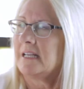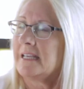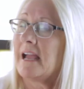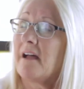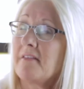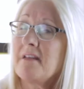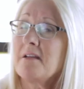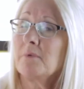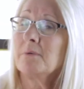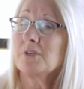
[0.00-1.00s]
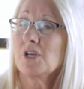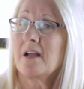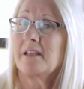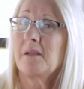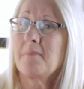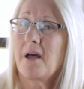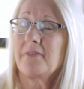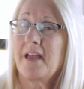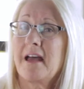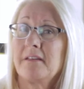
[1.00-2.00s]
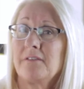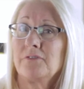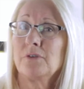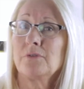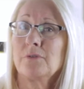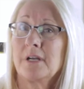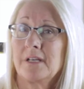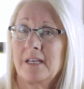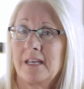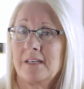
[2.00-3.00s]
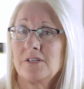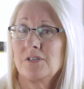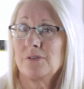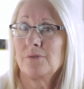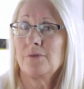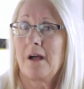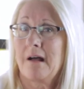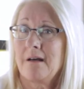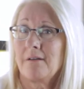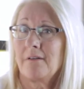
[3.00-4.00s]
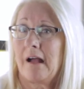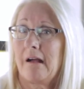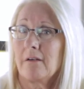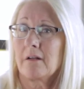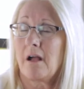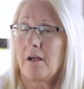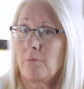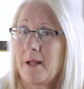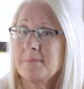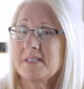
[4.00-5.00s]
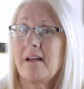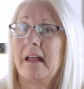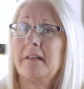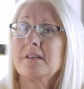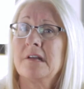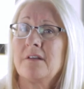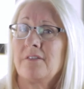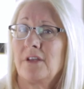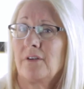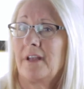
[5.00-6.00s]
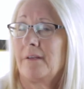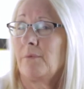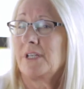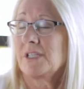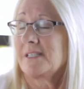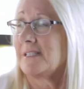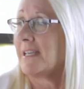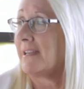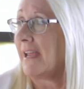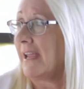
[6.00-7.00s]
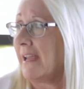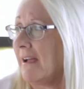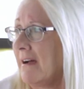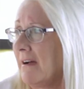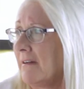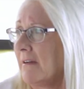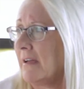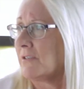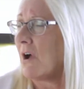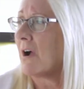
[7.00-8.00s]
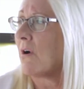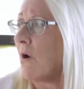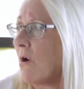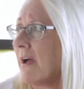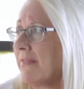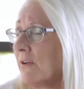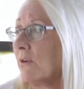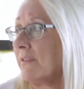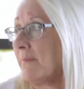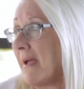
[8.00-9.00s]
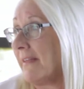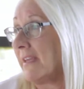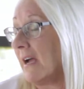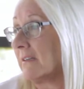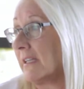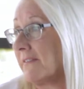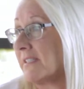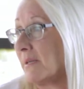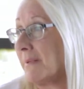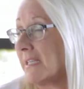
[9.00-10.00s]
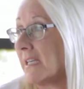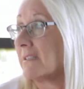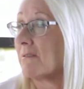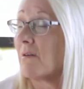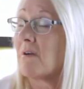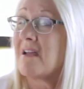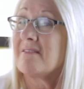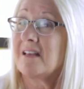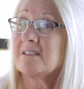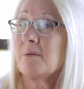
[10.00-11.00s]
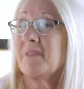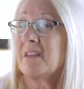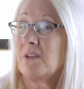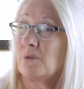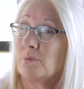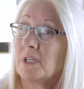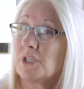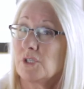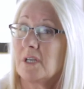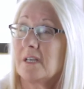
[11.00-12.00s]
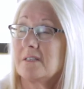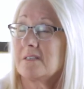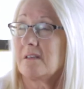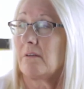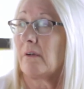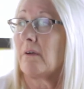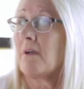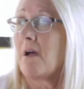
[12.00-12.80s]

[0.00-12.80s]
yeah, and that we were talking about that. If you get into our website, there we just did a talk on the good, the bad, the ugly of CBD. So that's something that you really should consider